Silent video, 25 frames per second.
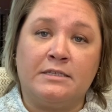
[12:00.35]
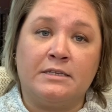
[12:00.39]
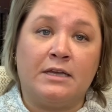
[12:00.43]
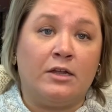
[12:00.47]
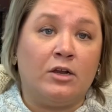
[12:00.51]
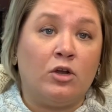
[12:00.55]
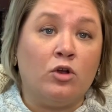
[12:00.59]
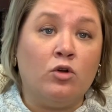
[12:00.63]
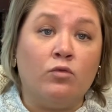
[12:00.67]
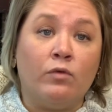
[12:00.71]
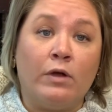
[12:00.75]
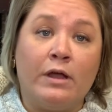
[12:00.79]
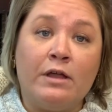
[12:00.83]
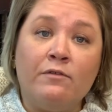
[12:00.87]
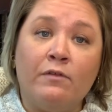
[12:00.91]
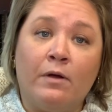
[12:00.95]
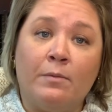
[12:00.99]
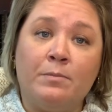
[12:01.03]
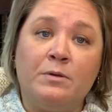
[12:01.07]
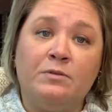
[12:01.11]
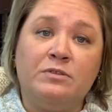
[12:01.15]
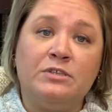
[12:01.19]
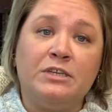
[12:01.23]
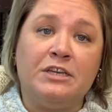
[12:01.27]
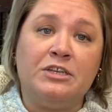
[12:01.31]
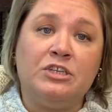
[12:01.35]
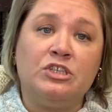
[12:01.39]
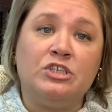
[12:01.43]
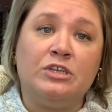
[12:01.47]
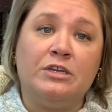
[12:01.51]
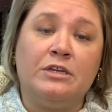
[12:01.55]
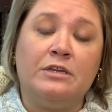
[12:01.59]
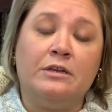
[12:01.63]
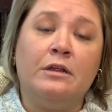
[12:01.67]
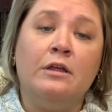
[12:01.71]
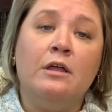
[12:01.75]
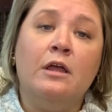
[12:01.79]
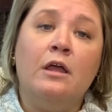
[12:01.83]
got a great
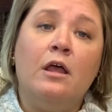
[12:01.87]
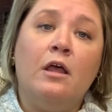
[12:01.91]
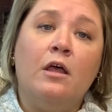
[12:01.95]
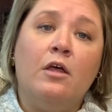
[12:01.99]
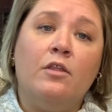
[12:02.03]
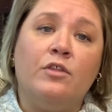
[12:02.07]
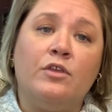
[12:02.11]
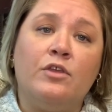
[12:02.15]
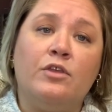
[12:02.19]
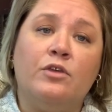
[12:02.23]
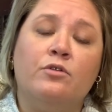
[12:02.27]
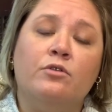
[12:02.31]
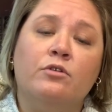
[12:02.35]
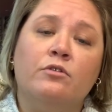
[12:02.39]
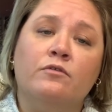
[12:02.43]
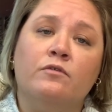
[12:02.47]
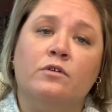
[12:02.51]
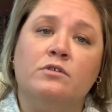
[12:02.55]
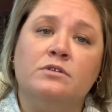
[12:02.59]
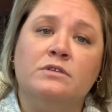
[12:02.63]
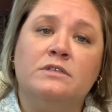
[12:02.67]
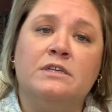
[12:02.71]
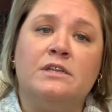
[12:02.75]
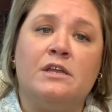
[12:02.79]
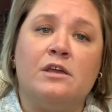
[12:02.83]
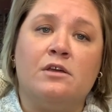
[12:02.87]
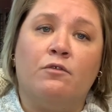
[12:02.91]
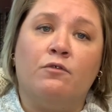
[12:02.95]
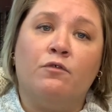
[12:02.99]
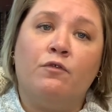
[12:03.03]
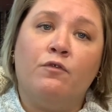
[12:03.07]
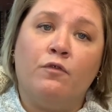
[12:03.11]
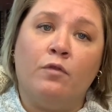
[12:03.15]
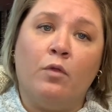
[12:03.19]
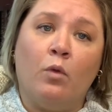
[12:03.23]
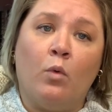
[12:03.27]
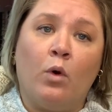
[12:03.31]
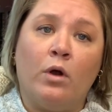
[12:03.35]
reputation. The University of
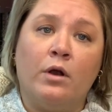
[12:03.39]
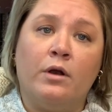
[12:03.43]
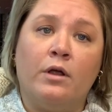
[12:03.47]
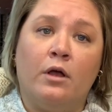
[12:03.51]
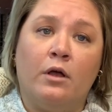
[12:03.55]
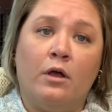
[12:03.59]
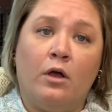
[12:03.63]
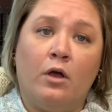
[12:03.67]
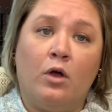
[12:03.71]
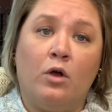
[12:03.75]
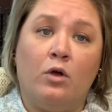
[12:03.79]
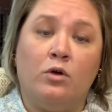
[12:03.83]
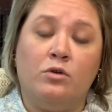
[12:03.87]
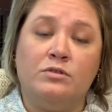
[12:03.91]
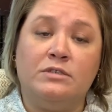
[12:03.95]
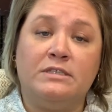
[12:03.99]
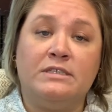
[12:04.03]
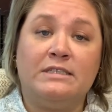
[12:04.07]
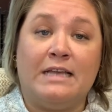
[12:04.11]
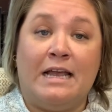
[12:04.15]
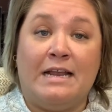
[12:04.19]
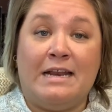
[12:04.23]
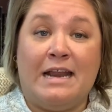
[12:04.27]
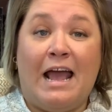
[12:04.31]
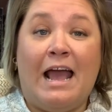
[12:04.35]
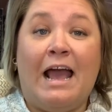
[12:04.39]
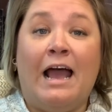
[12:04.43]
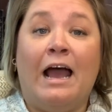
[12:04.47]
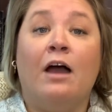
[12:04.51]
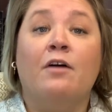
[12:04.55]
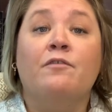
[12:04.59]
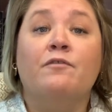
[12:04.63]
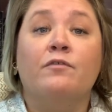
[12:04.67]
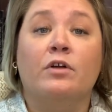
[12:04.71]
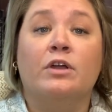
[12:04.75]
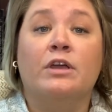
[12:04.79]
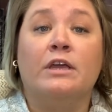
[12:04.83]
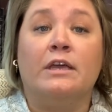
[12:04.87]
Florida hosts an
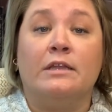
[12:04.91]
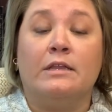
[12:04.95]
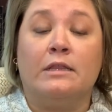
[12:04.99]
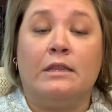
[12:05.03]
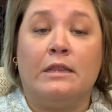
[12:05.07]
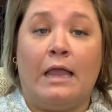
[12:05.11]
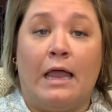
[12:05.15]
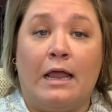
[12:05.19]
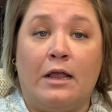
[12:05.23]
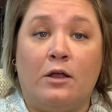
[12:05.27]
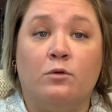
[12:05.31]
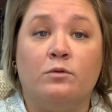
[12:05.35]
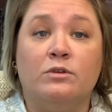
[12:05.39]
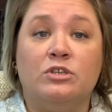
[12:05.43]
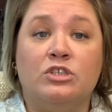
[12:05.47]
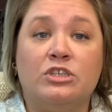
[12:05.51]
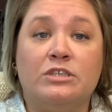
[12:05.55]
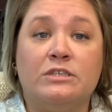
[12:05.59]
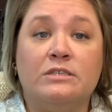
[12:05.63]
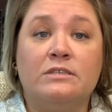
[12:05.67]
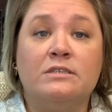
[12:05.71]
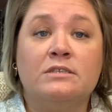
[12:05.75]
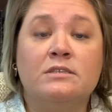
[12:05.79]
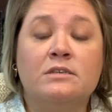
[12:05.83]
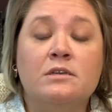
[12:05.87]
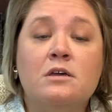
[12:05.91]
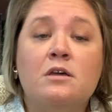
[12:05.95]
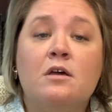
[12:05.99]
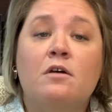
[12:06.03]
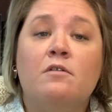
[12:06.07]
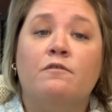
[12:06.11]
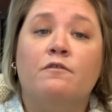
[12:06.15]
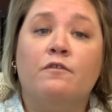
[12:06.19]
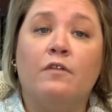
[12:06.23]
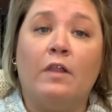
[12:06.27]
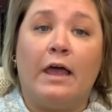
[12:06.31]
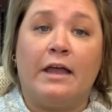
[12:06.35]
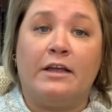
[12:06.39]
African languages
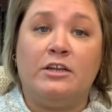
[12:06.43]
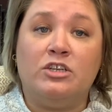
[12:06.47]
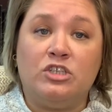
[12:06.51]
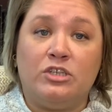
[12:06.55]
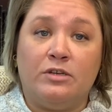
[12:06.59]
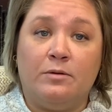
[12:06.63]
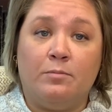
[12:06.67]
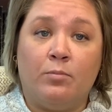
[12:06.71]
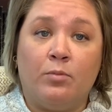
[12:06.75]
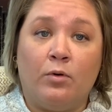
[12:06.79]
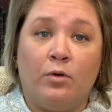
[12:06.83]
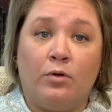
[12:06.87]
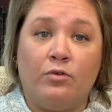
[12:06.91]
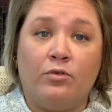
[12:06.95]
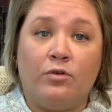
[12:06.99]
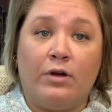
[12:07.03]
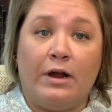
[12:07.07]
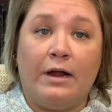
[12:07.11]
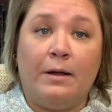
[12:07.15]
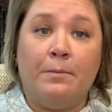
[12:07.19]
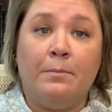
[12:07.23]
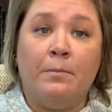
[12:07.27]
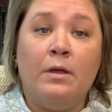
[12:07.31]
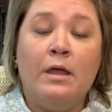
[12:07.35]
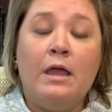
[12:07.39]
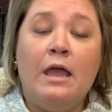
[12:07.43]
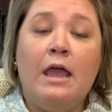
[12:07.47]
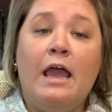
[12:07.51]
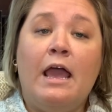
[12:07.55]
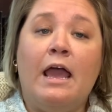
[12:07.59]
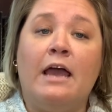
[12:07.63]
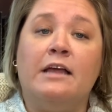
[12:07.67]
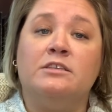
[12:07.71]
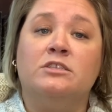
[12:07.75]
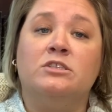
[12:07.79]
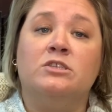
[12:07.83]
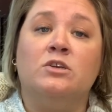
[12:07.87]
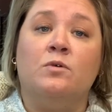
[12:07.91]
flagship program.
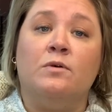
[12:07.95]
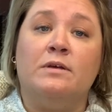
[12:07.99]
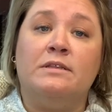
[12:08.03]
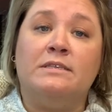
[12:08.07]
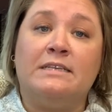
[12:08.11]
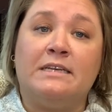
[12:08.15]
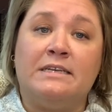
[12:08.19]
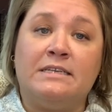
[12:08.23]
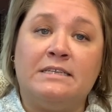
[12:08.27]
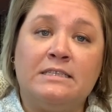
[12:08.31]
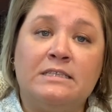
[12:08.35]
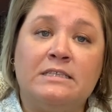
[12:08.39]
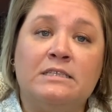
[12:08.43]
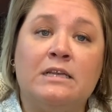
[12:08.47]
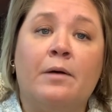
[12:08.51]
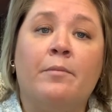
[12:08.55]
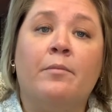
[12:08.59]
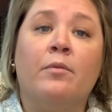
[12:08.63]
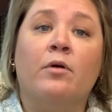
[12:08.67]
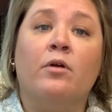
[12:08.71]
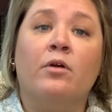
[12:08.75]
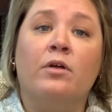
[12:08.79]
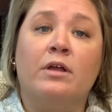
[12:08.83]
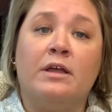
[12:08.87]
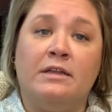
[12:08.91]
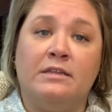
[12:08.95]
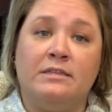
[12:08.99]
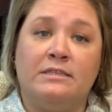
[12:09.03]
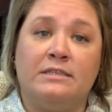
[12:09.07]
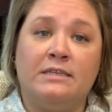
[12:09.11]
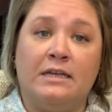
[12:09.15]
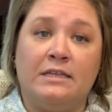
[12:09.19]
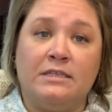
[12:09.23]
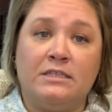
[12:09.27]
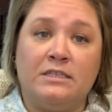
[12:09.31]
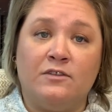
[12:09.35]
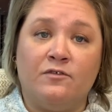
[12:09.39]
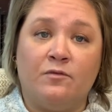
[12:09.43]
And so it's a summer
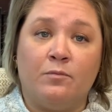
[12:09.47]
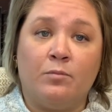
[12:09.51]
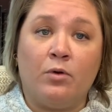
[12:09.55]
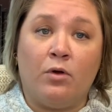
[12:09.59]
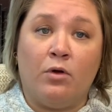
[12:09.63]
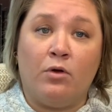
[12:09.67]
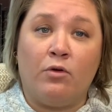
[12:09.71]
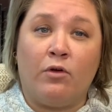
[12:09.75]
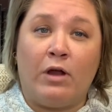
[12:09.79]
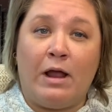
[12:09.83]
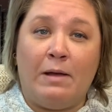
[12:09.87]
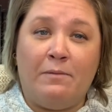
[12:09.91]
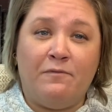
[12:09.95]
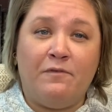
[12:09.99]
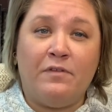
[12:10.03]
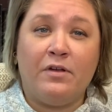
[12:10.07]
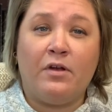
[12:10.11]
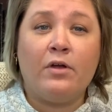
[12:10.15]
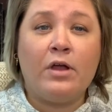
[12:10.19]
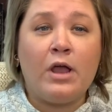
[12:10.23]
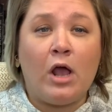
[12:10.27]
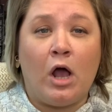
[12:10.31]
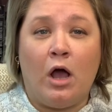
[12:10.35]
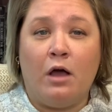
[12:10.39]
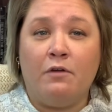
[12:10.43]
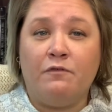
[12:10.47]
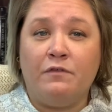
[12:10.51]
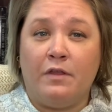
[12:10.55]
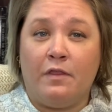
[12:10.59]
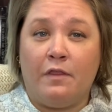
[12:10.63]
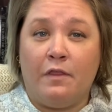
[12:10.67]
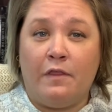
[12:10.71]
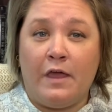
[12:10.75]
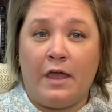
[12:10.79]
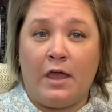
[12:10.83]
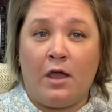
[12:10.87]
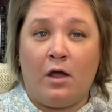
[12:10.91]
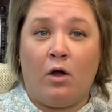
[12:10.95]
intensive program. Very often
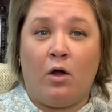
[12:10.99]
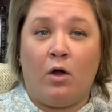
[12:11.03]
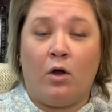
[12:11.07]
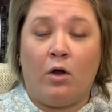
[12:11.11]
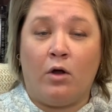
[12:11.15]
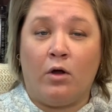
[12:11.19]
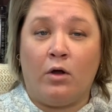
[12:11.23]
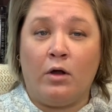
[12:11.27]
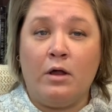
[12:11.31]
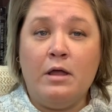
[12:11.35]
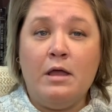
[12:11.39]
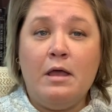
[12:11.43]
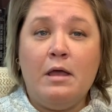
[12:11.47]
they are